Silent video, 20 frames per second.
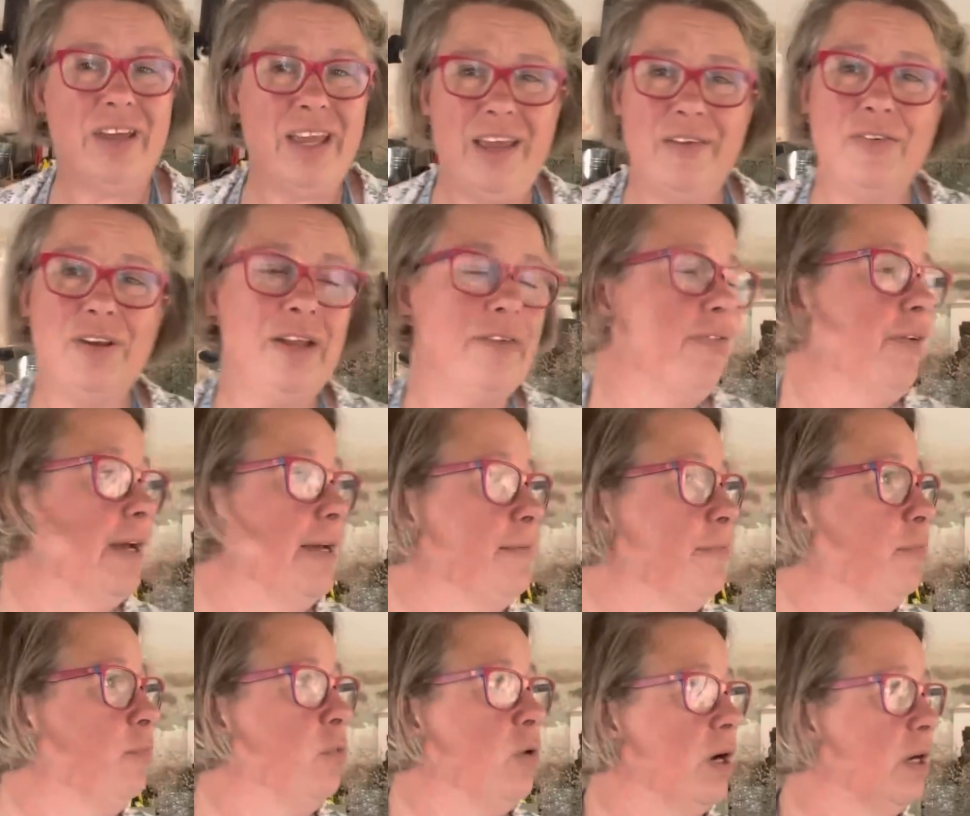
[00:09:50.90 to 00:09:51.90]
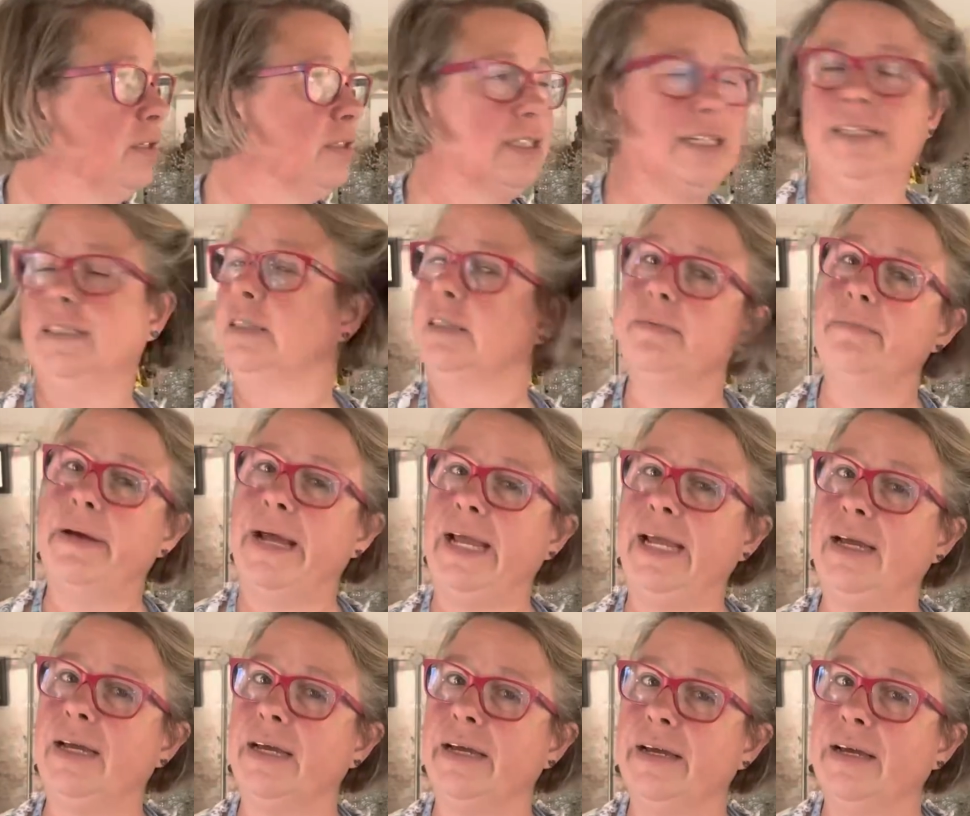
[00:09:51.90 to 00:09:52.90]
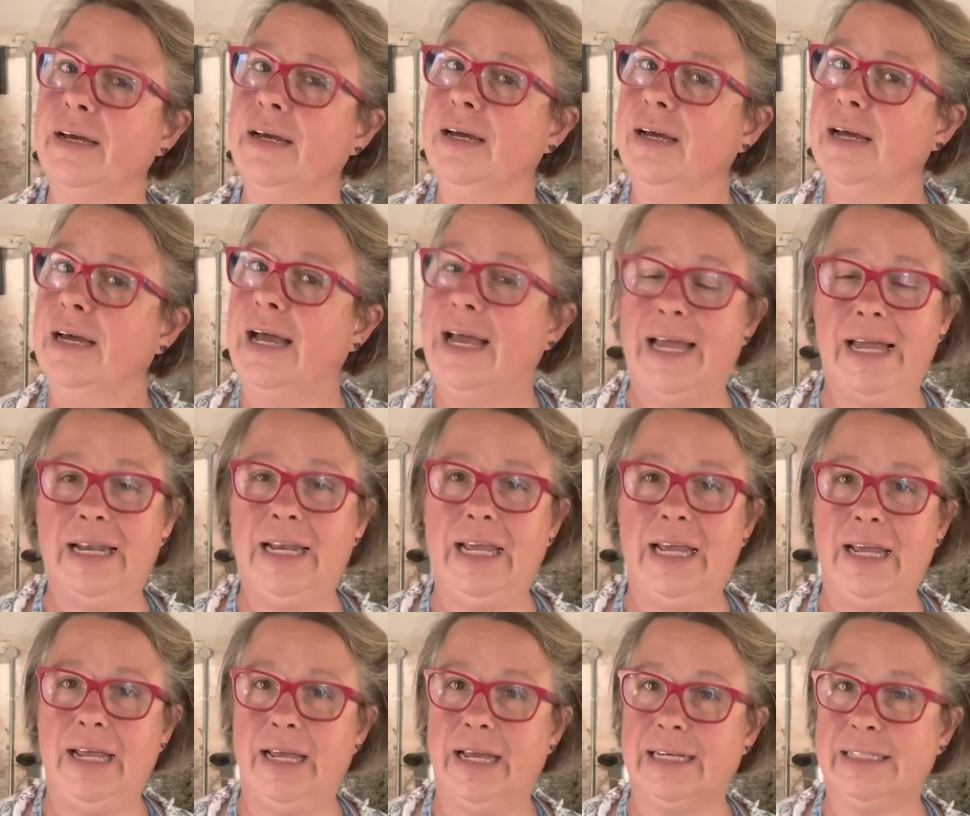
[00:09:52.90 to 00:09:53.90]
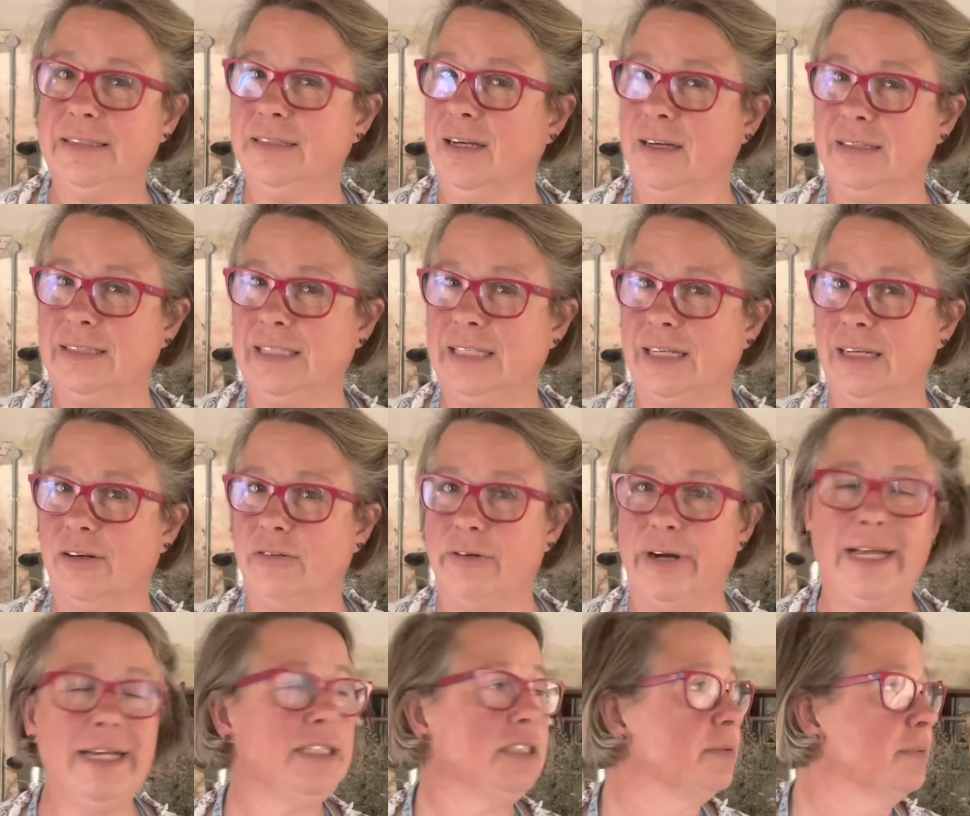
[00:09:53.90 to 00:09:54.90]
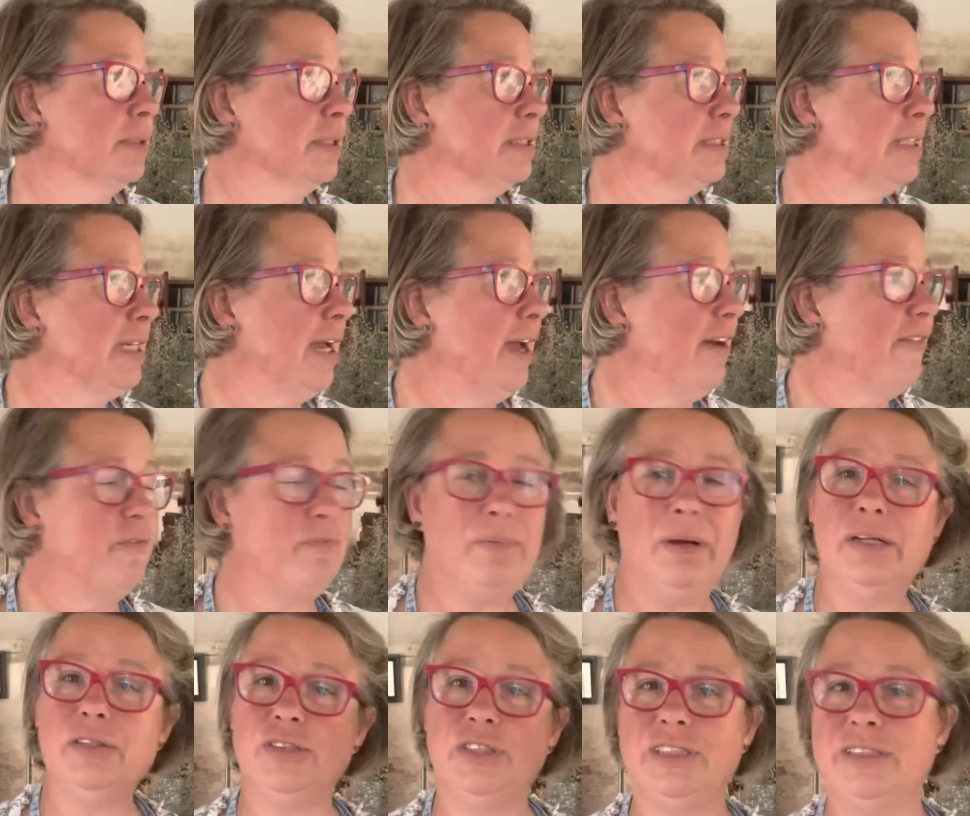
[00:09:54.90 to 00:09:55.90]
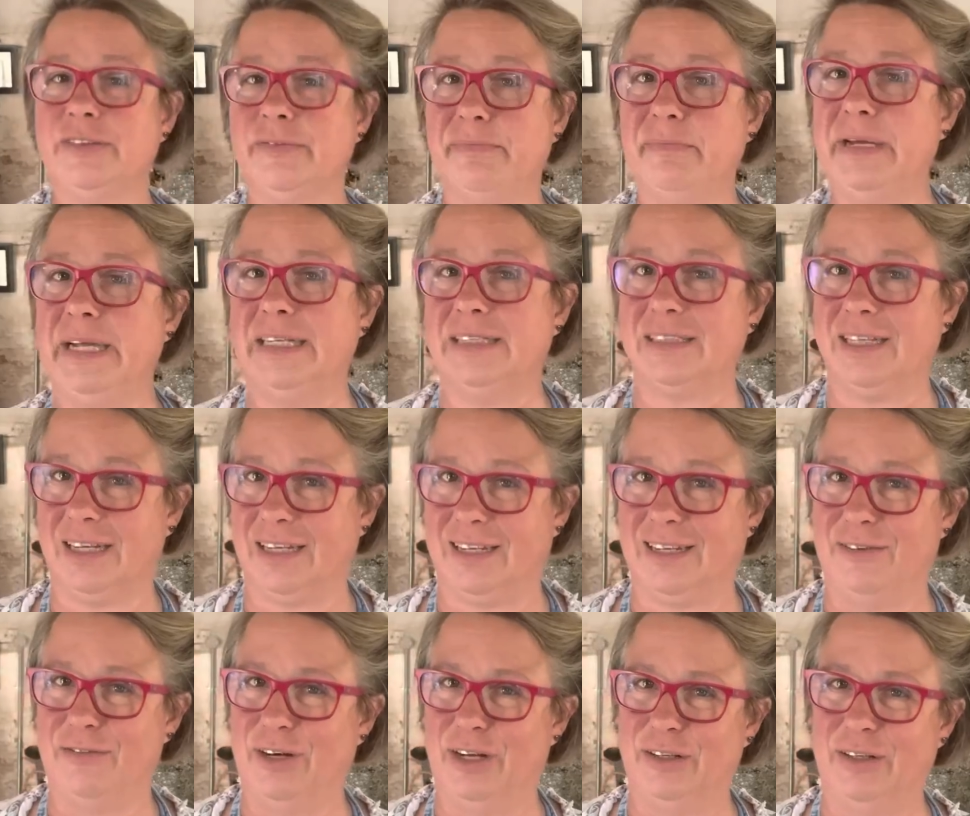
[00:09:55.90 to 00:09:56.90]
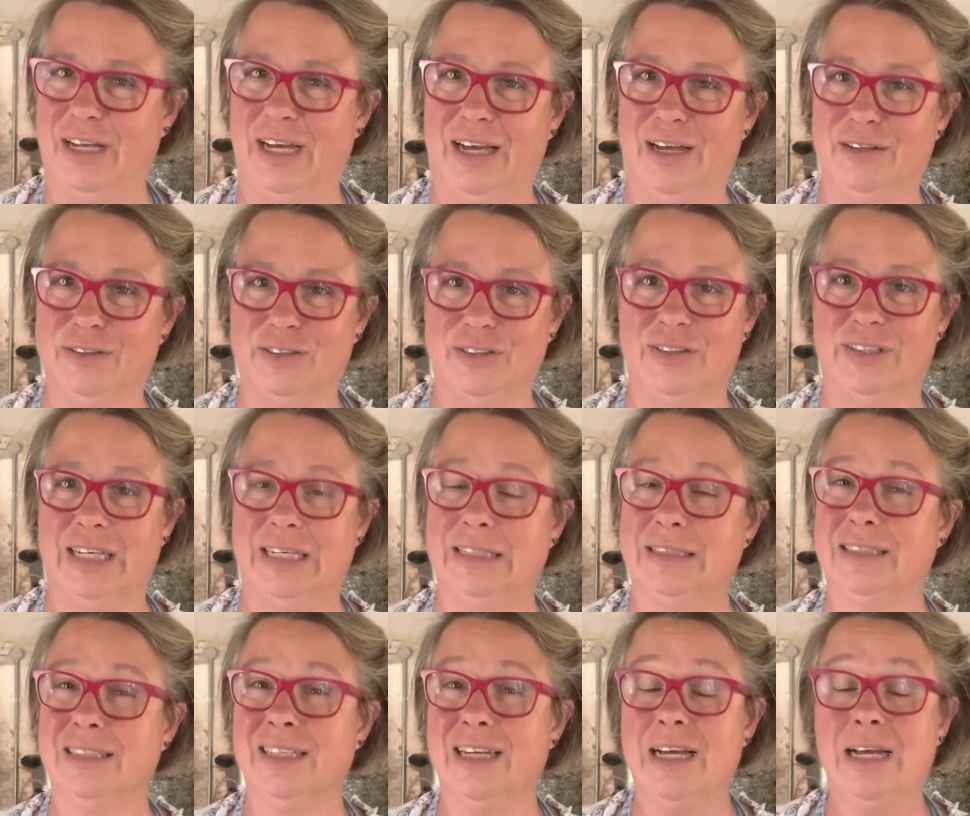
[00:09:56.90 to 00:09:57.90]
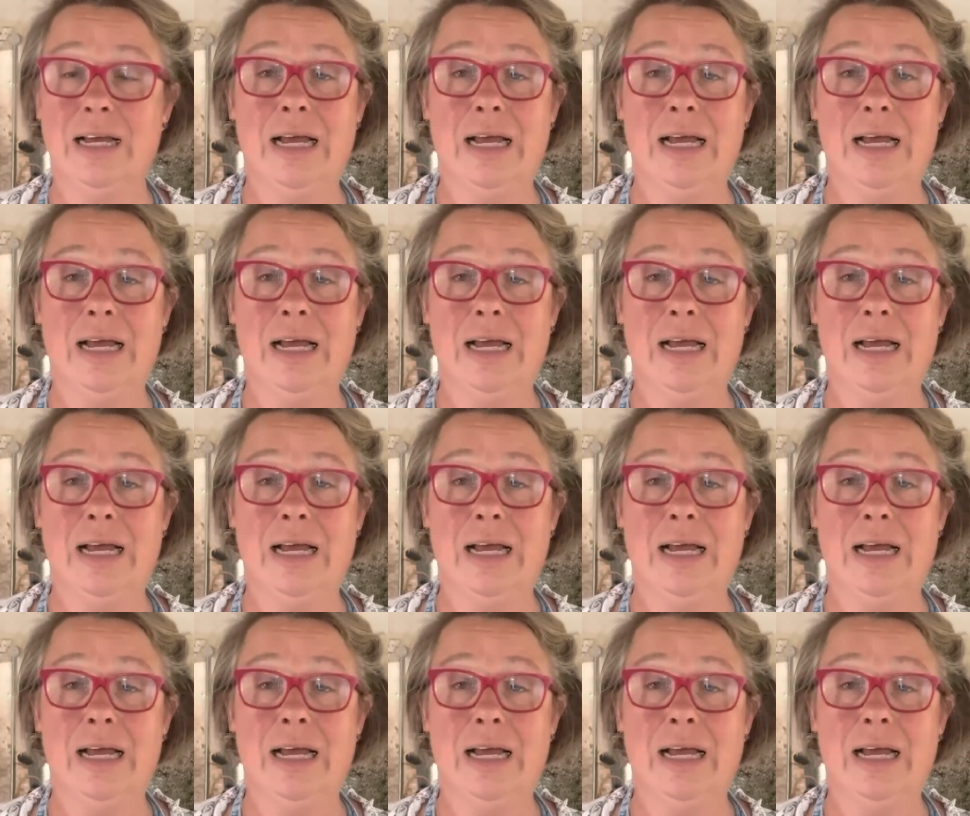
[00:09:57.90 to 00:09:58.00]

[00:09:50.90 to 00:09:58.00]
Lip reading: even if I weren't going to make any exciting arrangements, to have bunches of mint hanging around the house and things